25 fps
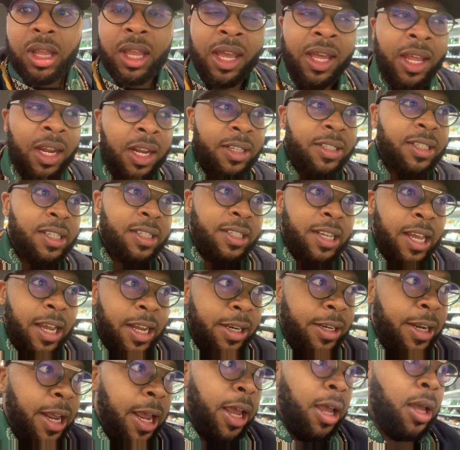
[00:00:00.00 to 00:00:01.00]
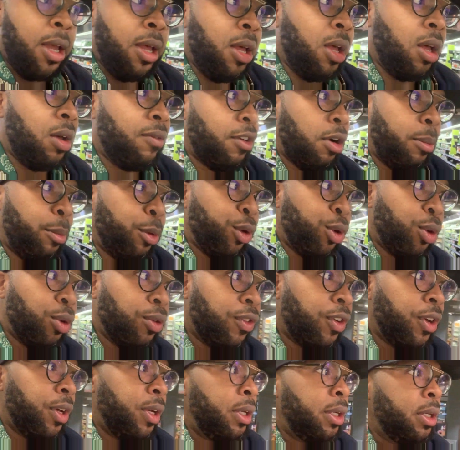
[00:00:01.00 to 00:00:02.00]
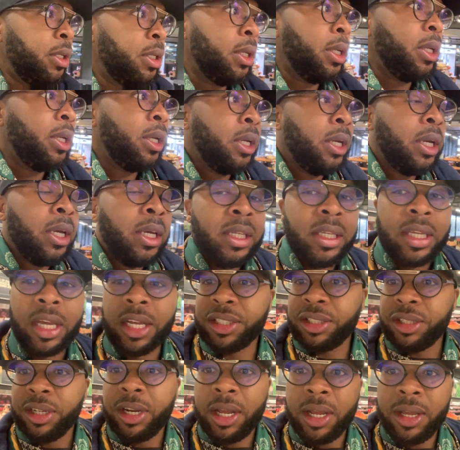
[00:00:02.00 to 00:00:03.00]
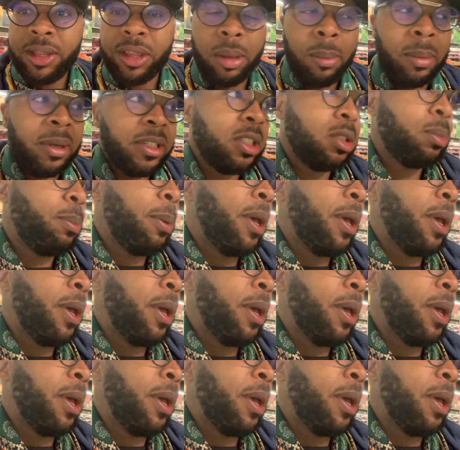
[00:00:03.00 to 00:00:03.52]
And it's the second day of our move. Yesterday, they just